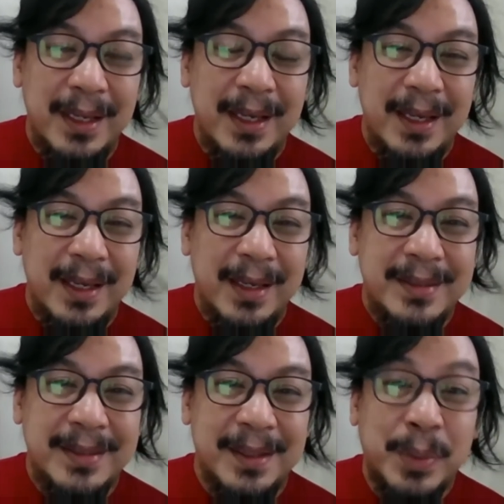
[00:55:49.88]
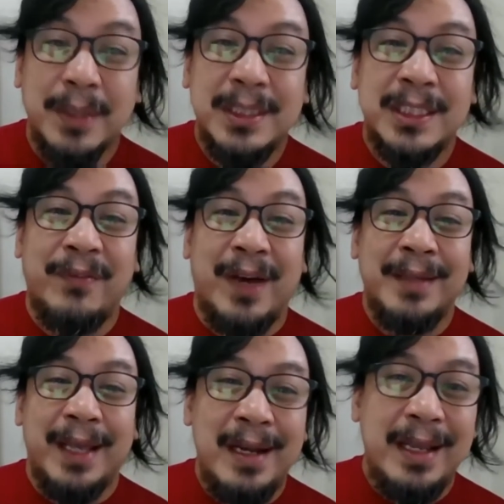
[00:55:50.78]
is the process of
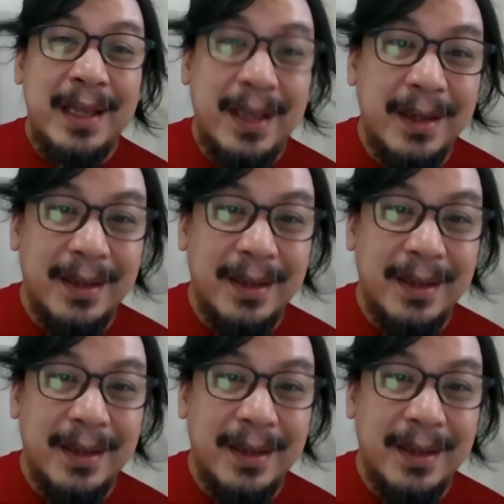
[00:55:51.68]
unending